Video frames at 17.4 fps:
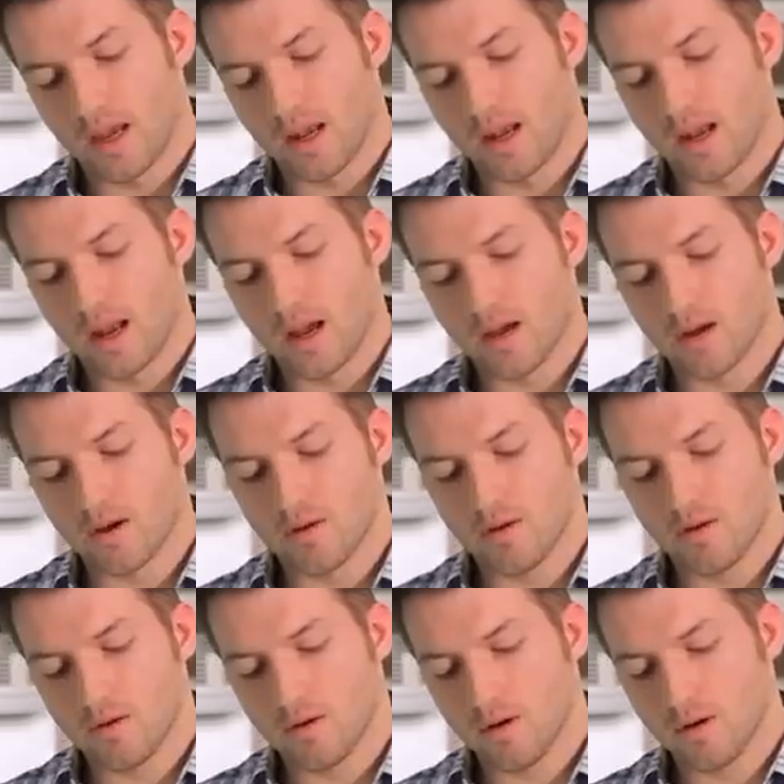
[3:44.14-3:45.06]
And
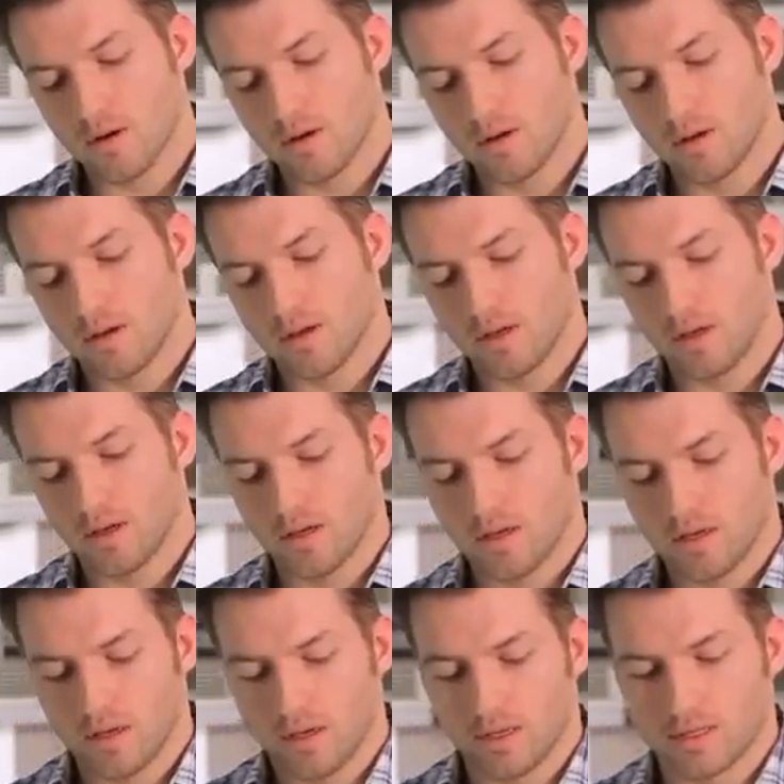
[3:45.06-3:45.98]
now
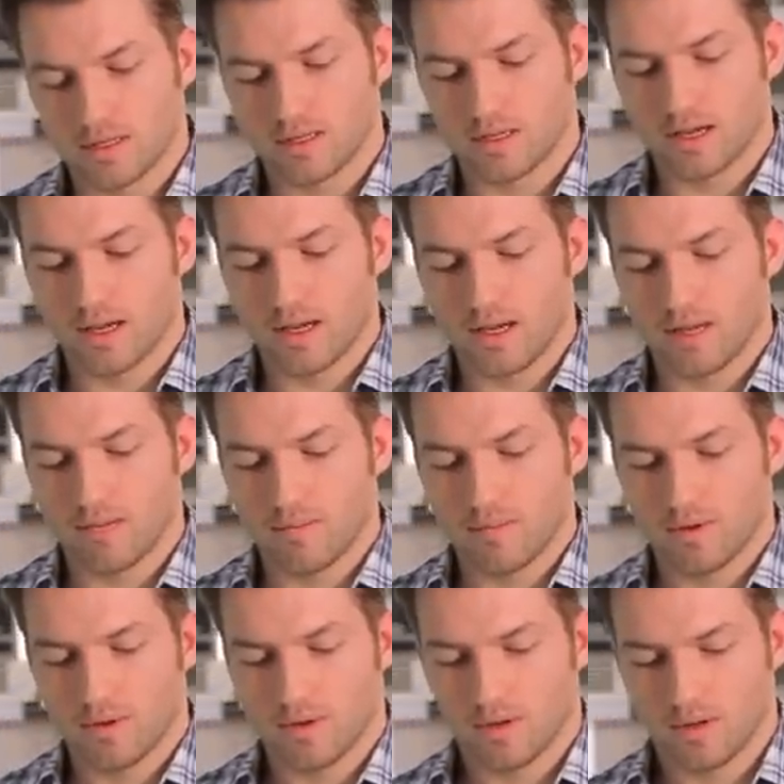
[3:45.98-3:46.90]
it's
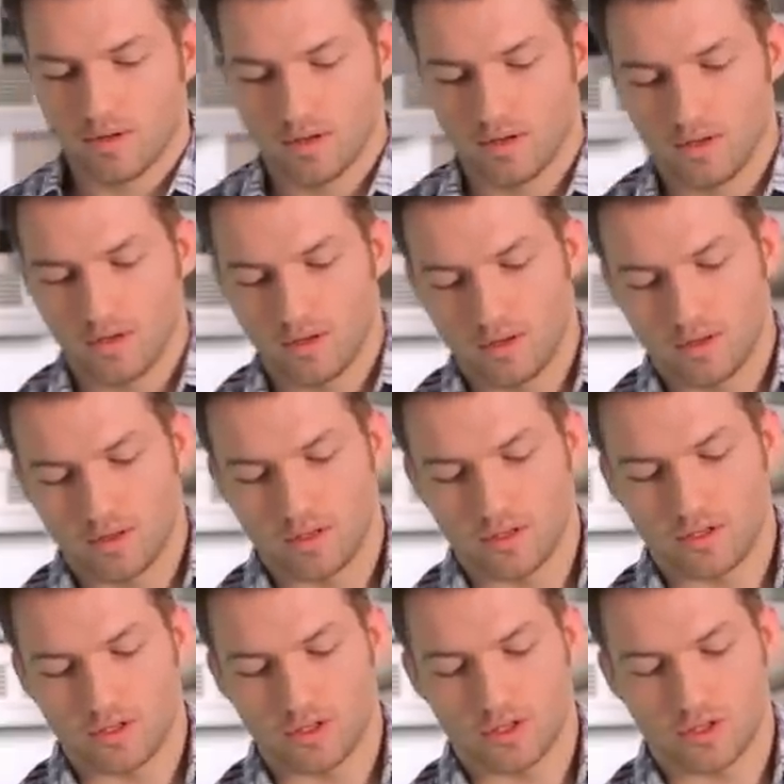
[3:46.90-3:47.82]
time
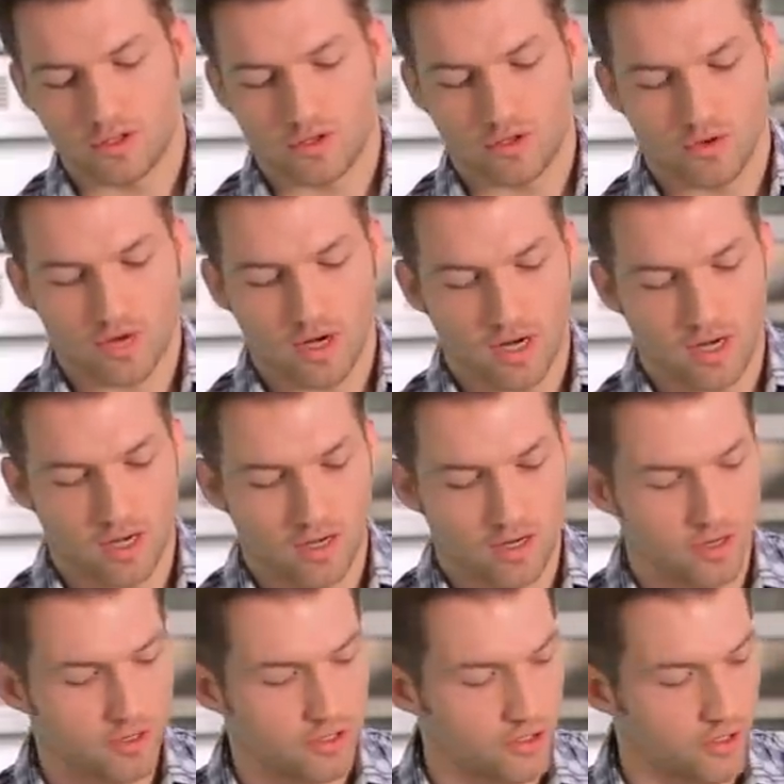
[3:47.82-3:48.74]
to
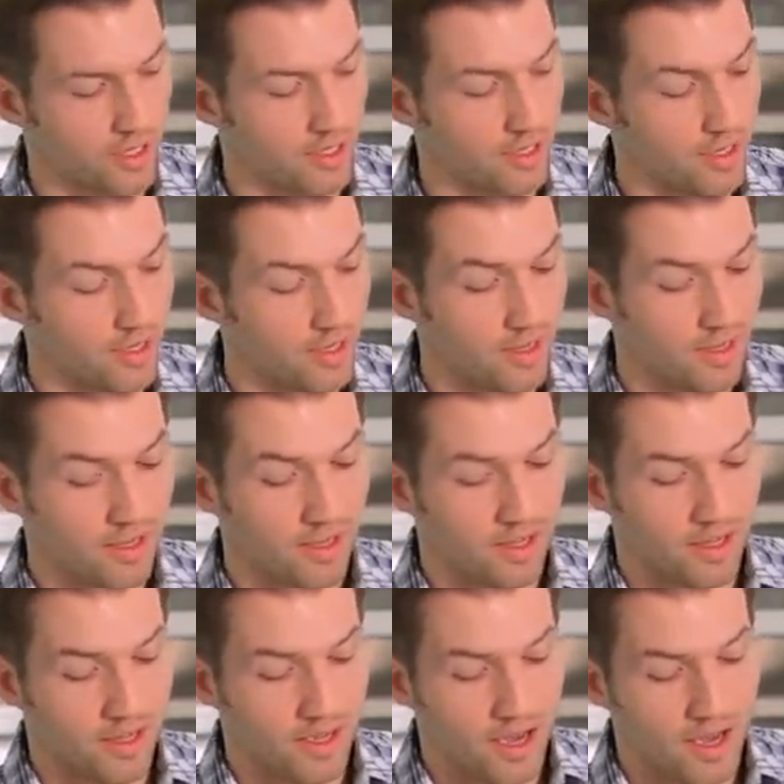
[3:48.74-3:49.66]
strain our drink.
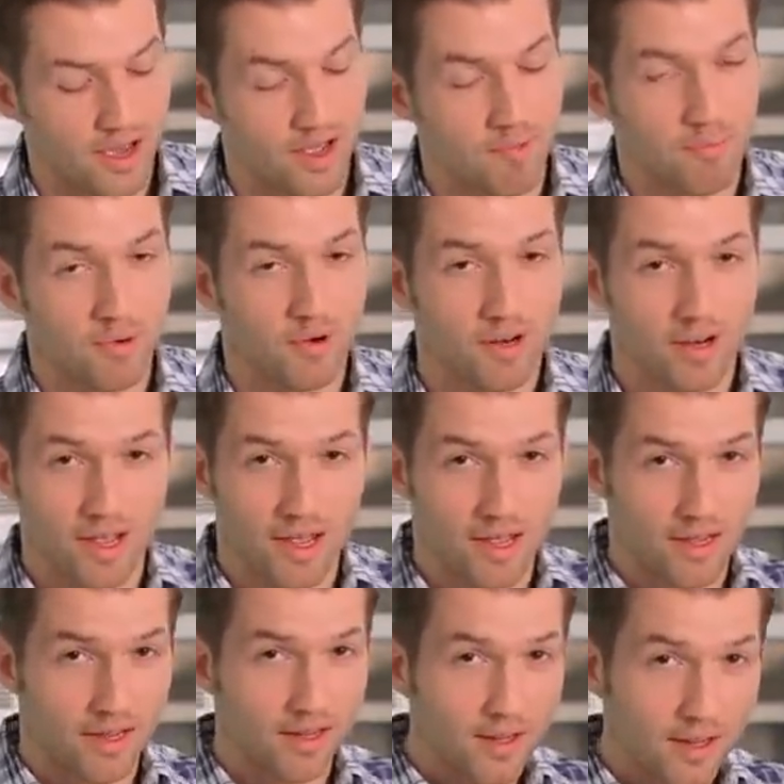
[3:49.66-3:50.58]
I put
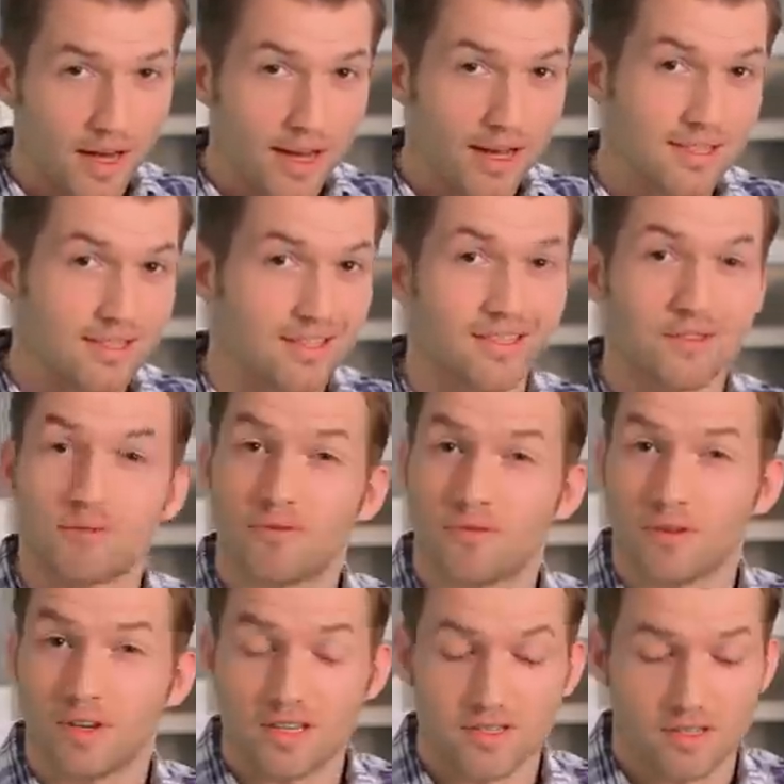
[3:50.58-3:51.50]
a glass in the
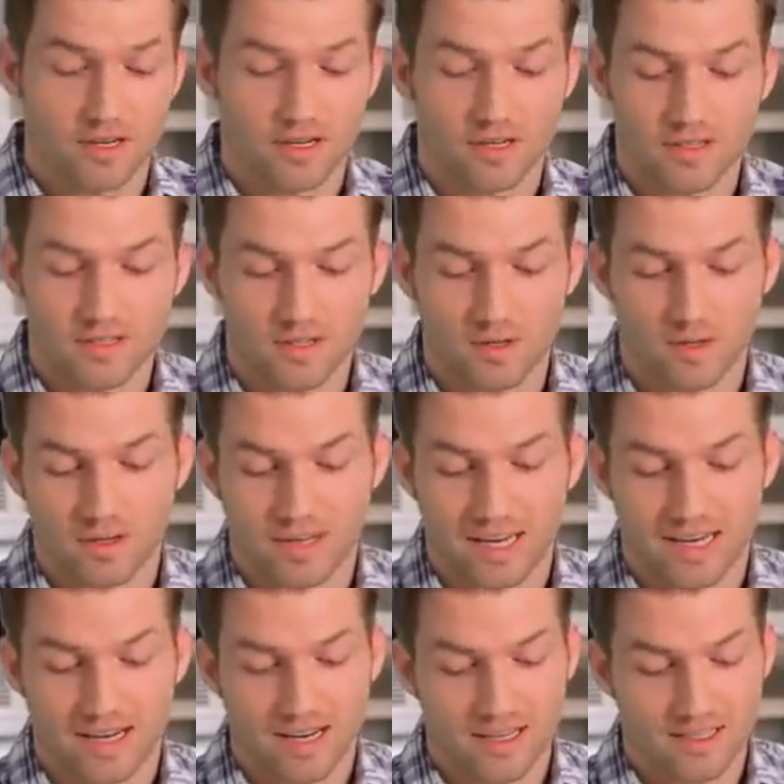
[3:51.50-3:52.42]
freezer so it'll
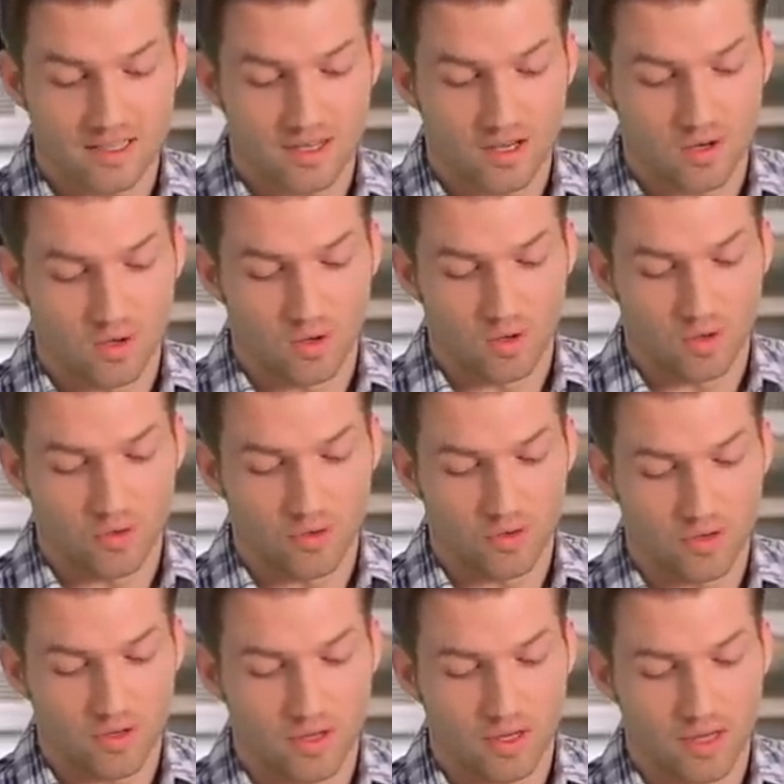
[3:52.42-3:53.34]
get nice and cold
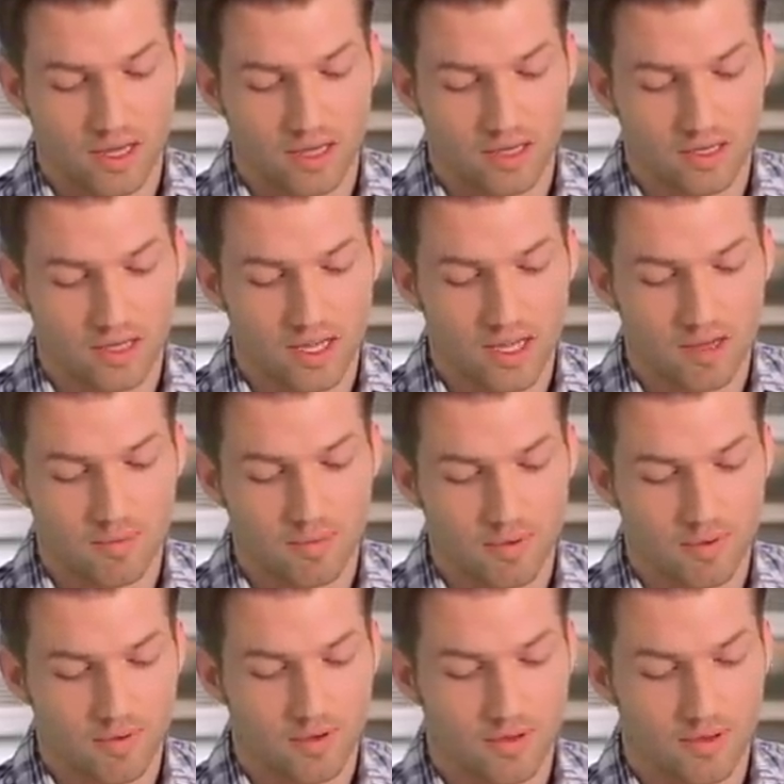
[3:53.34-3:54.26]
and keep
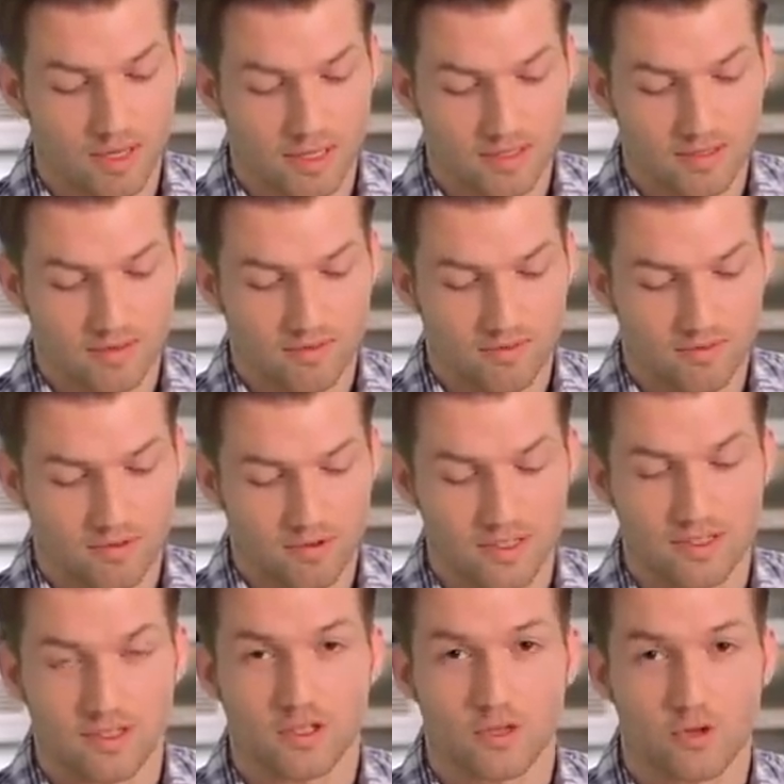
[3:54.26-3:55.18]
this
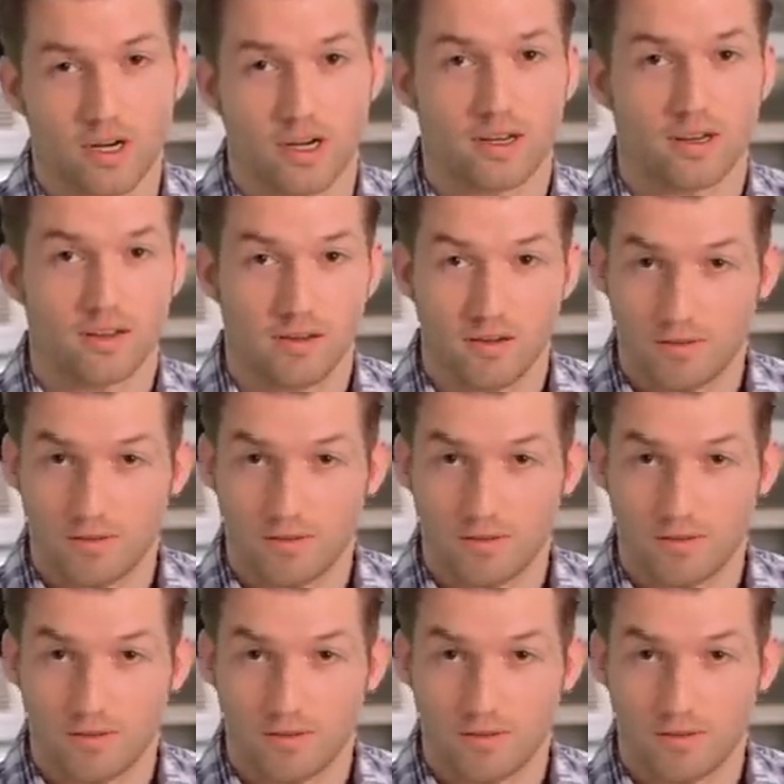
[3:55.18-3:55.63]
freezing drink